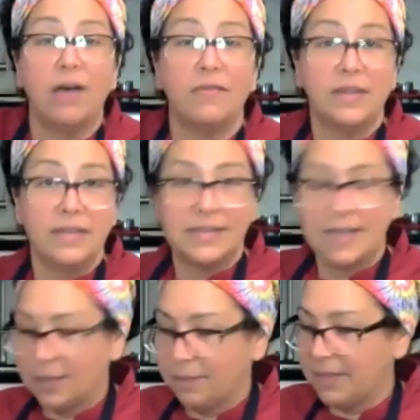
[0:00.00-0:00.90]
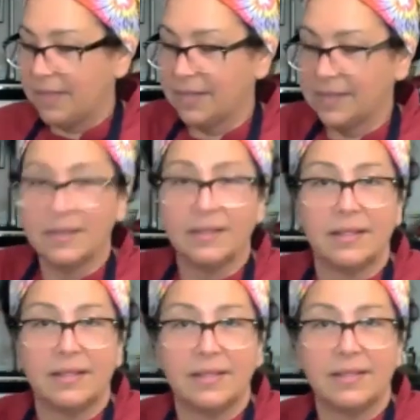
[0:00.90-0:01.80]
Alvin is telling me that
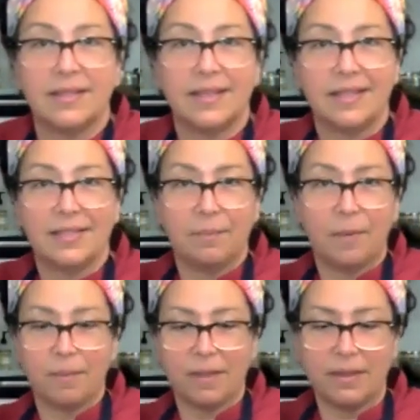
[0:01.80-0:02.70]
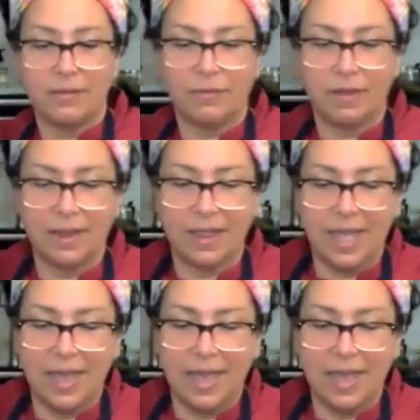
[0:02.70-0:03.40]
broccoli is ready.